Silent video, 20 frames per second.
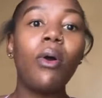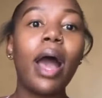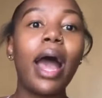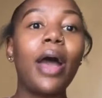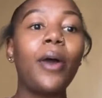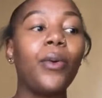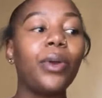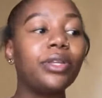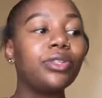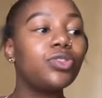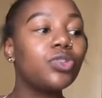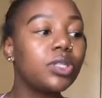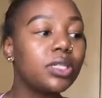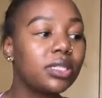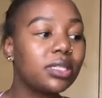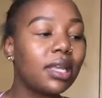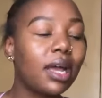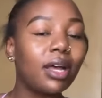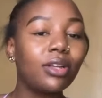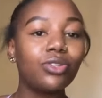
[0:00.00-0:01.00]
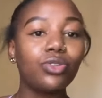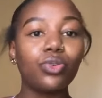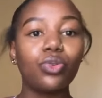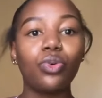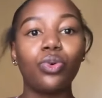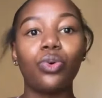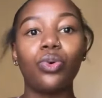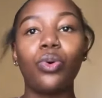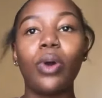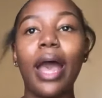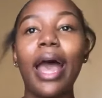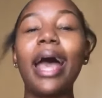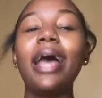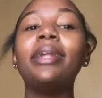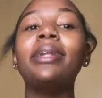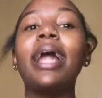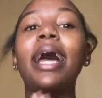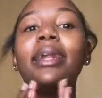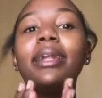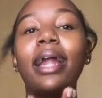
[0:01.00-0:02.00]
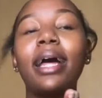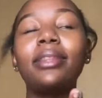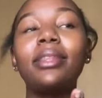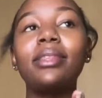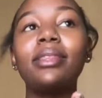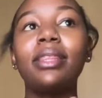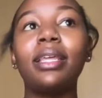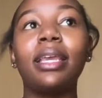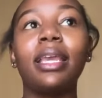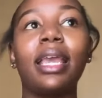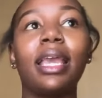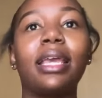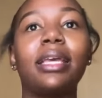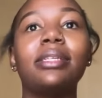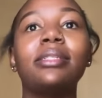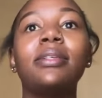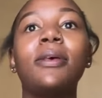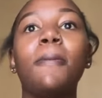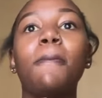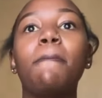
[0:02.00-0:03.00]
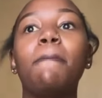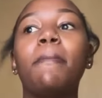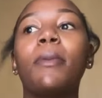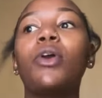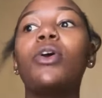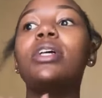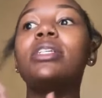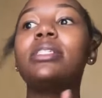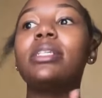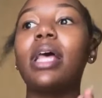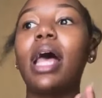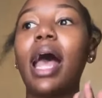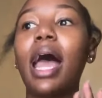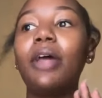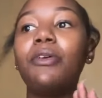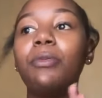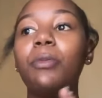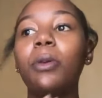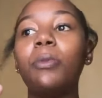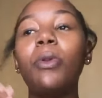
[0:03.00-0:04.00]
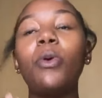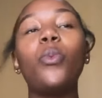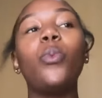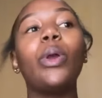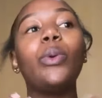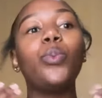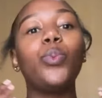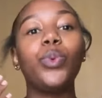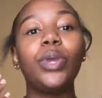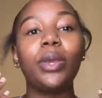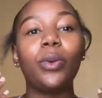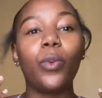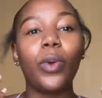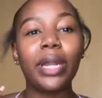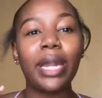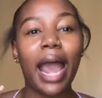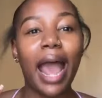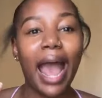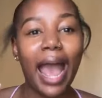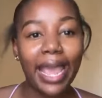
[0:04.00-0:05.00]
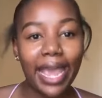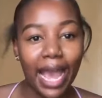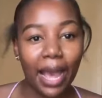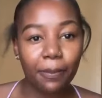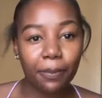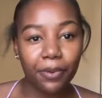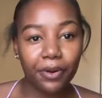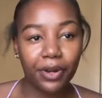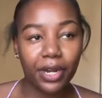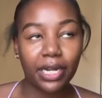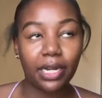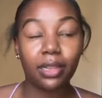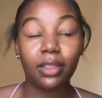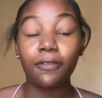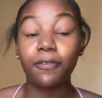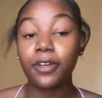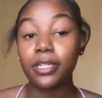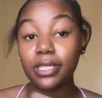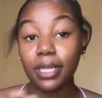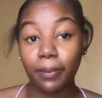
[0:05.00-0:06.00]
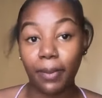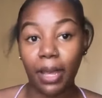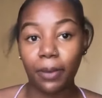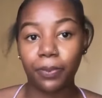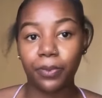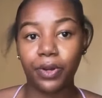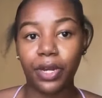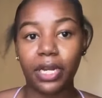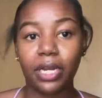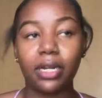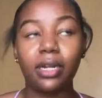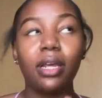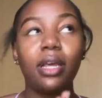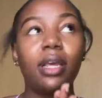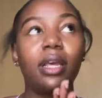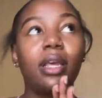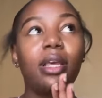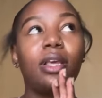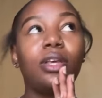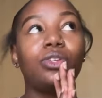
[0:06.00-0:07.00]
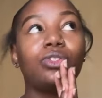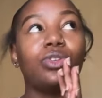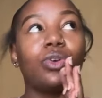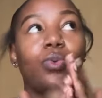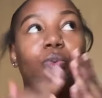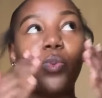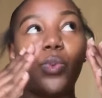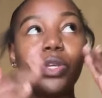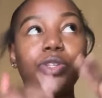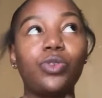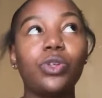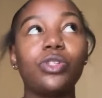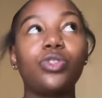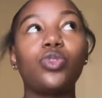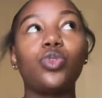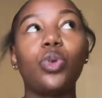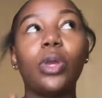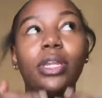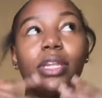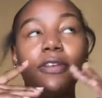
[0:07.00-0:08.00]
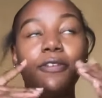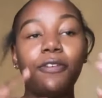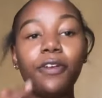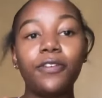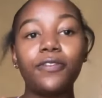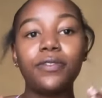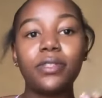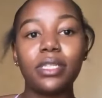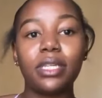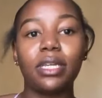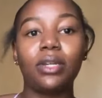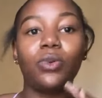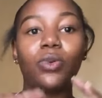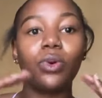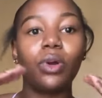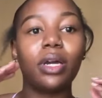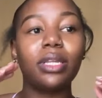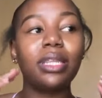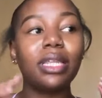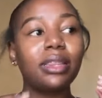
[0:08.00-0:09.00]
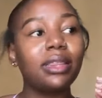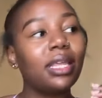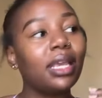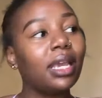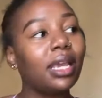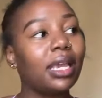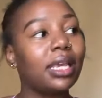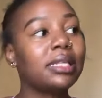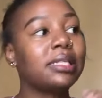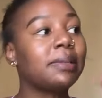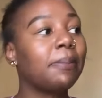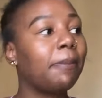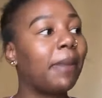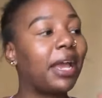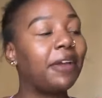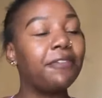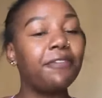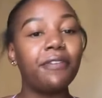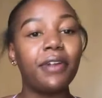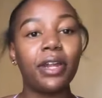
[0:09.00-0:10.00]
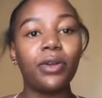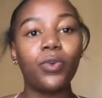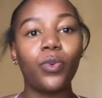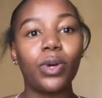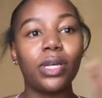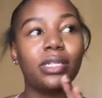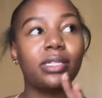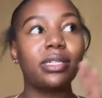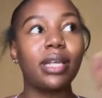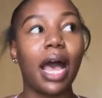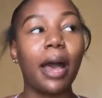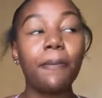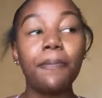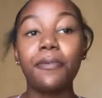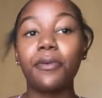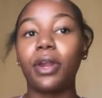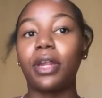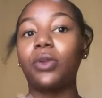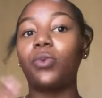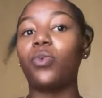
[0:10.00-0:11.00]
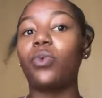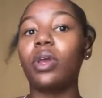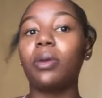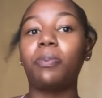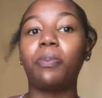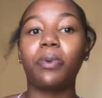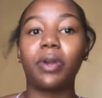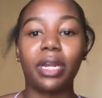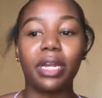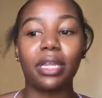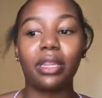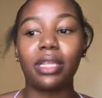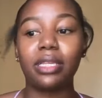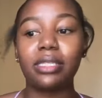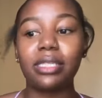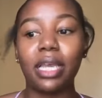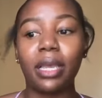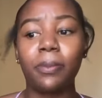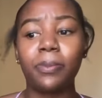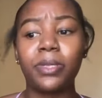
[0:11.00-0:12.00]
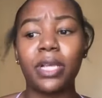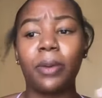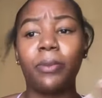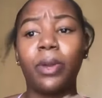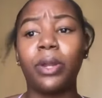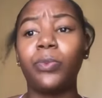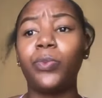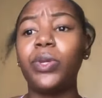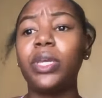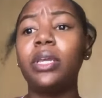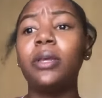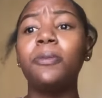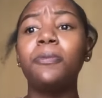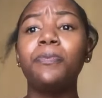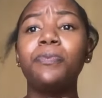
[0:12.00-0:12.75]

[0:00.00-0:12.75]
I went to Star School. And another thing is, because I remember when I upgraded, the first time I upgraded, So which was 2015. The thing is, my friend was upgrading, we were upgrading the same time, and